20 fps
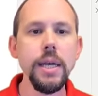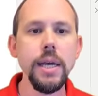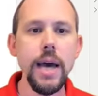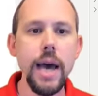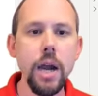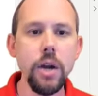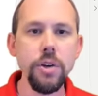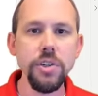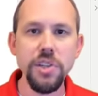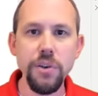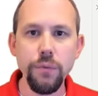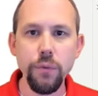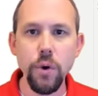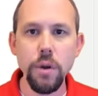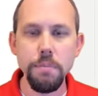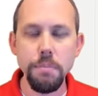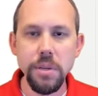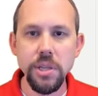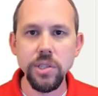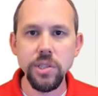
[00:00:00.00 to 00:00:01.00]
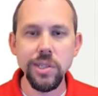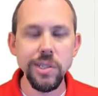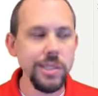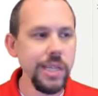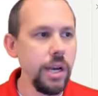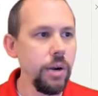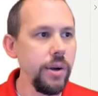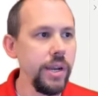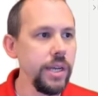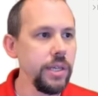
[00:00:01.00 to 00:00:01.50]
our different business
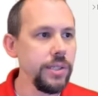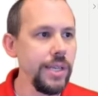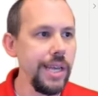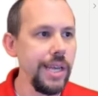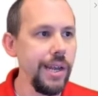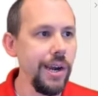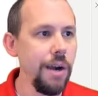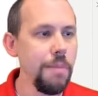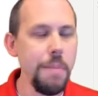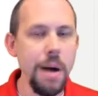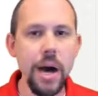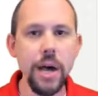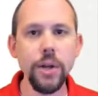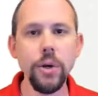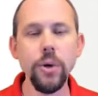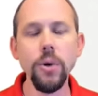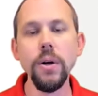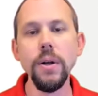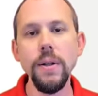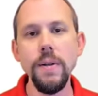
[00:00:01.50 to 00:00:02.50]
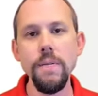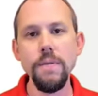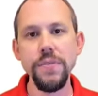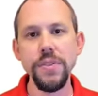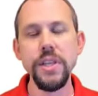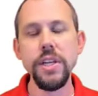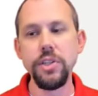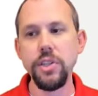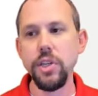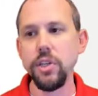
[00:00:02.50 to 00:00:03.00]
areas in our model.
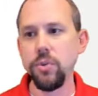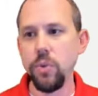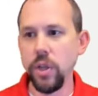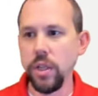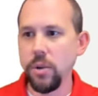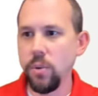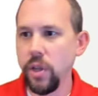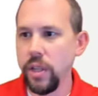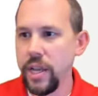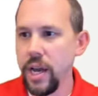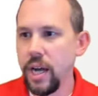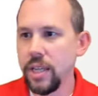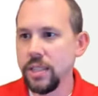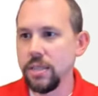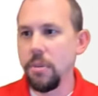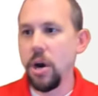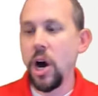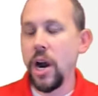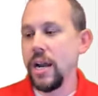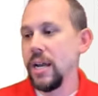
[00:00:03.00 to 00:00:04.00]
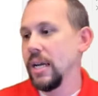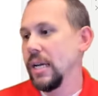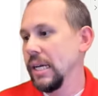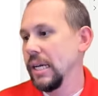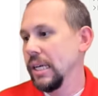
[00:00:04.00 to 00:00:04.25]
This is really, really awesome. All right.